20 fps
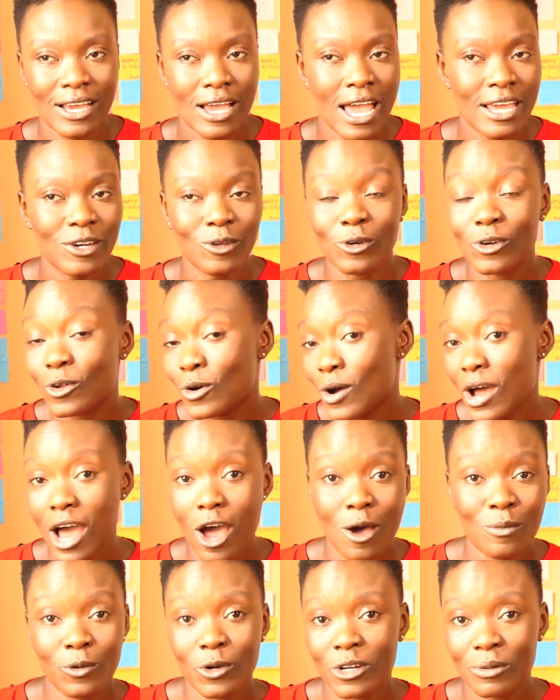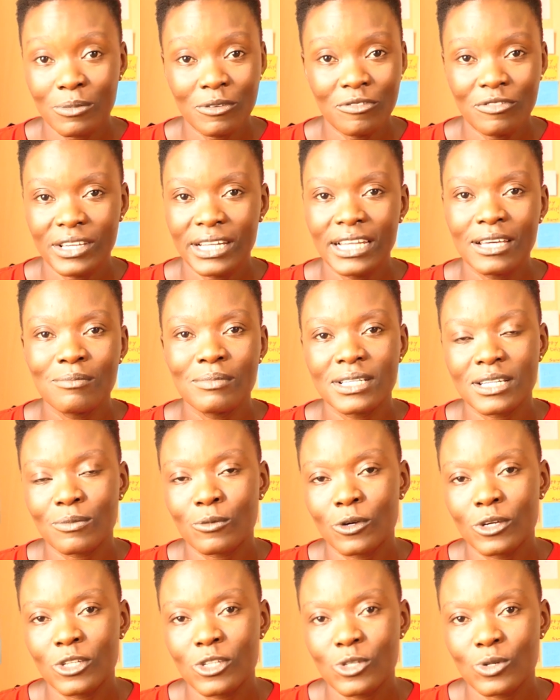I don't know how I'm going to be feeling, but
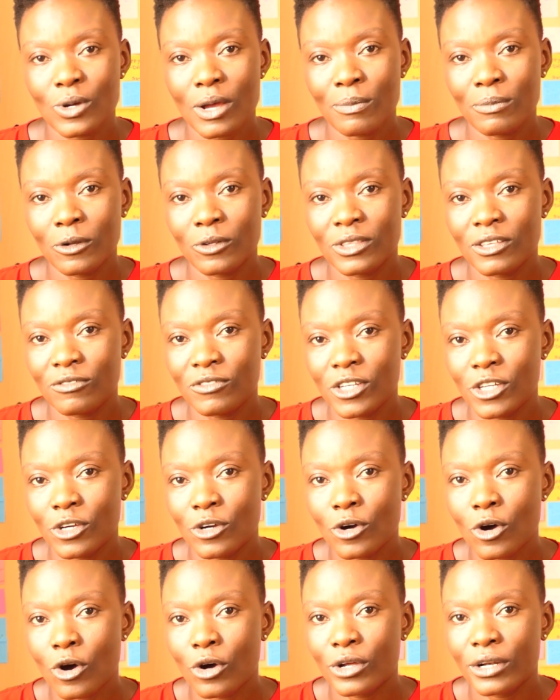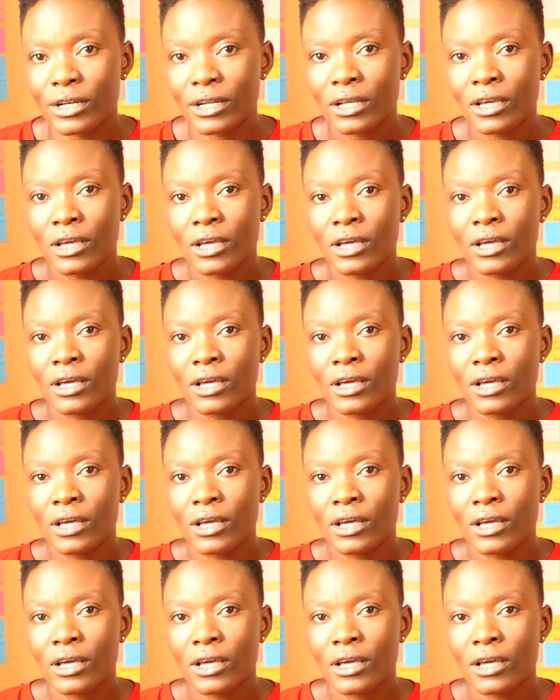I'm going to upload the video on